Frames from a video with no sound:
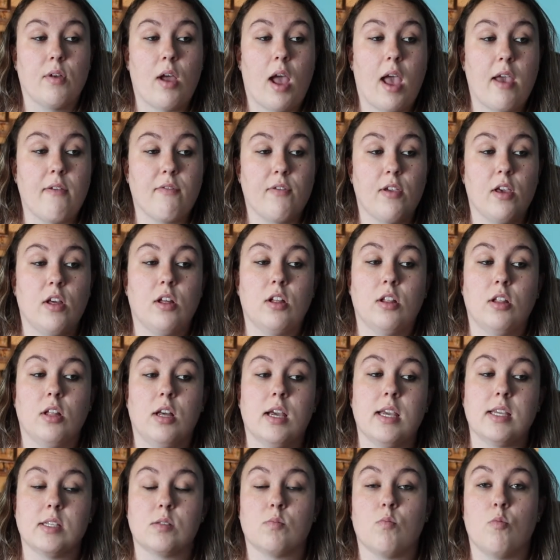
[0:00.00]
I feel
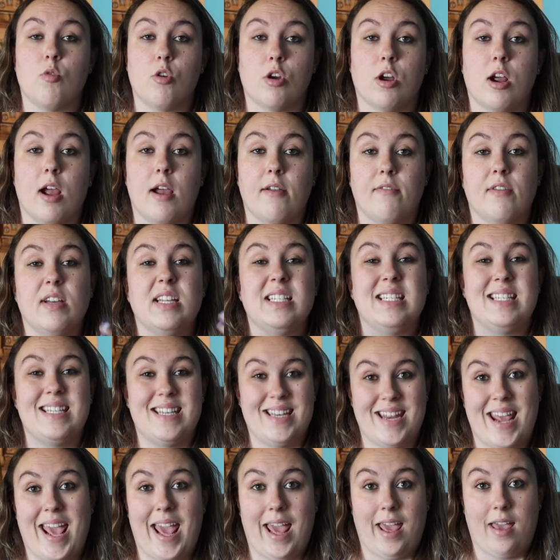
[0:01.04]
is more of a
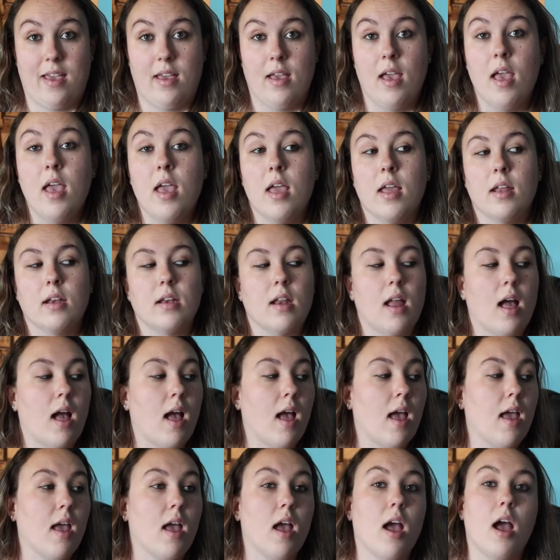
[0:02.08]
day,
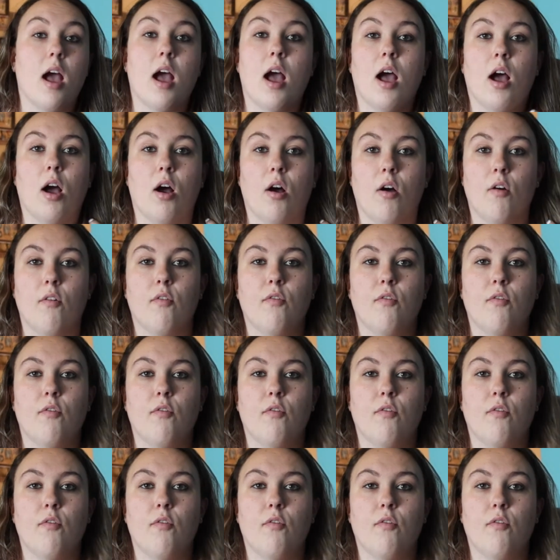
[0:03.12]
not a,